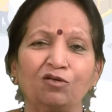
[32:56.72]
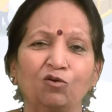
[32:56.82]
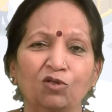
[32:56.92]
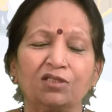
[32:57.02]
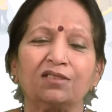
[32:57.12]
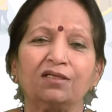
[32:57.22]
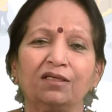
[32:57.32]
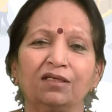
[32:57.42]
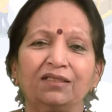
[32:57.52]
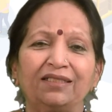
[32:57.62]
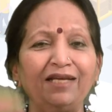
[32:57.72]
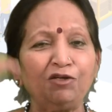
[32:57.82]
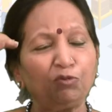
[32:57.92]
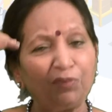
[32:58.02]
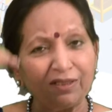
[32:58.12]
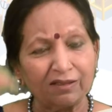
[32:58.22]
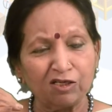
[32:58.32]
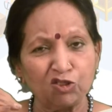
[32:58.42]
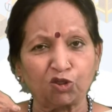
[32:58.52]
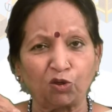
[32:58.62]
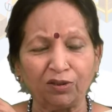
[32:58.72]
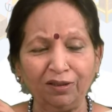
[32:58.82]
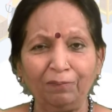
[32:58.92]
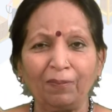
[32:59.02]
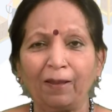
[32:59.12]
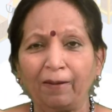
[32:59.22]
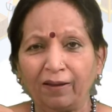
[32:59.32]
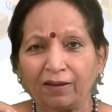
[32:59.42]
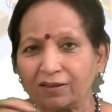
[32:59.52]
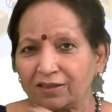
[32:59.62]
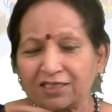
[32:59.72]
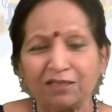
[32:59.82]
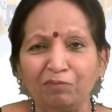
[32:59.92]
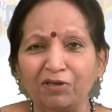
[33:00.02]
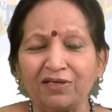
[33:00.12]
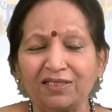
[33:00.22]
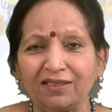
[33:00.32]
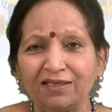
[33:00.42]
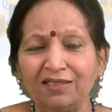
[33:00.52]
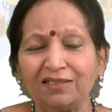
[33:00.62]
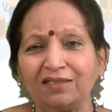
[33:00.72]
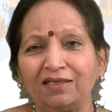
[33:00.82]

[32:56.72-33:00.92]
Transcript: goods tend to be a little shorter. The simple reason is